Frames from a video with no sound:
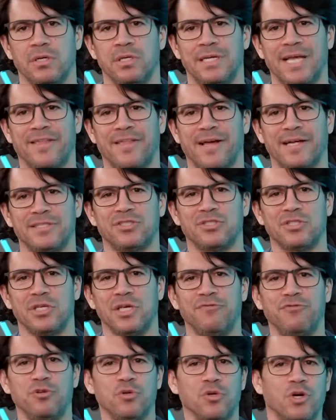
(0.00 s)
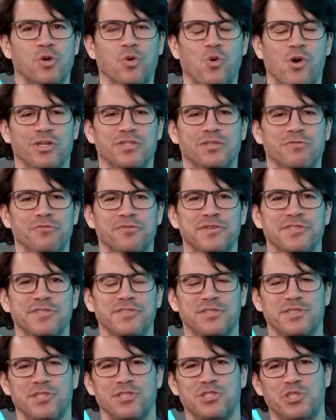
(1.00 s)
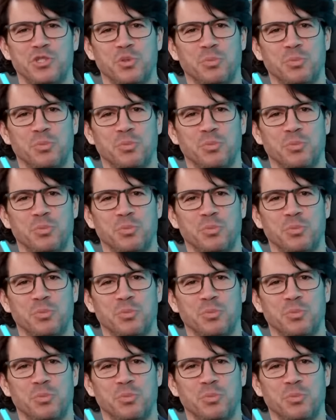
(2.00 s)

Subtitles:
Now that's, if you're a quantum physicist,